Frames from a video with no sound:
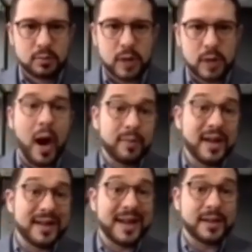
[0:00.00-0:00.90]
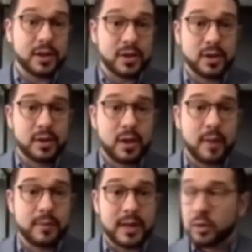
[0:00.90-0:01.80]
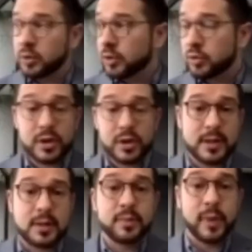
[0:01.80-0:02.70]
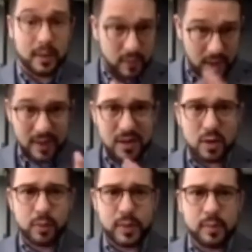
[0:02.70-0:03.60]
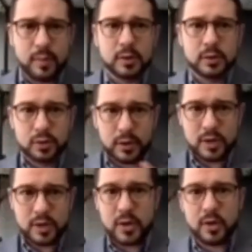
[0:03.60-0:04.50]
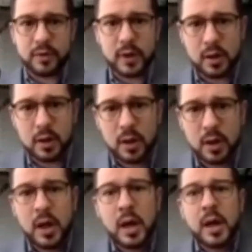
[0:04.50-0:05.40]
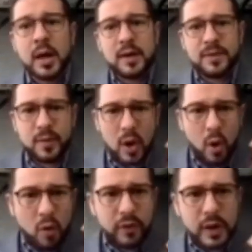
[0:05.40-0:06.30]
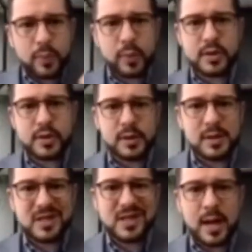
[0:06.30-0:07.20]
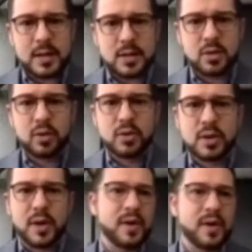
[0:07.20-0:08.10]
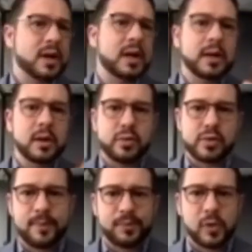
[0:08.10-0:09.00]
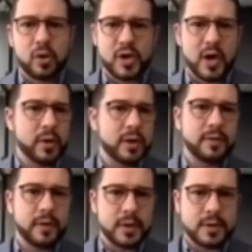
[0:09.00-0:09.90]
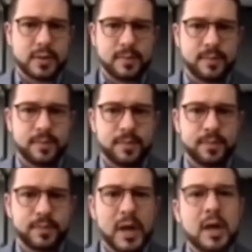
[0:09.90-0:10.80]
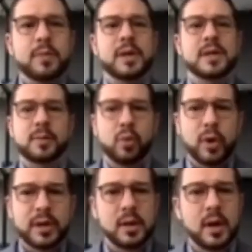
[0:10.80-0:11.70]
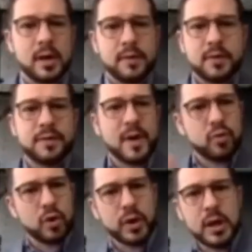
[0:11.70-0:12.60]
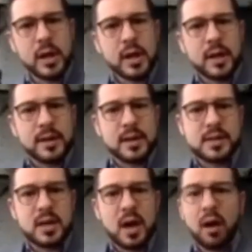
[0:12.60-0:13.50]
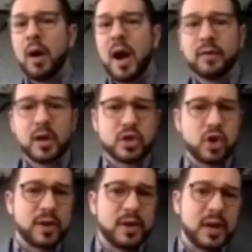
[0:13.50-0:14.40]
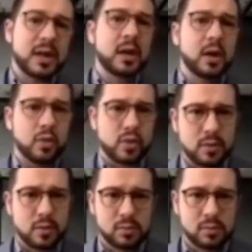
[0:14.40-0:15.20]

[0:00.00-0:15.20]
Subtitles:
Now, I'm not a dietitian, I'm not a nutritionist, but I think you'll be able to catch my drift here. If an overweight person decides to lose 30 kilos on January the 1st, they could be disappointed if in February they see, oh, I've lost only 3 kilos.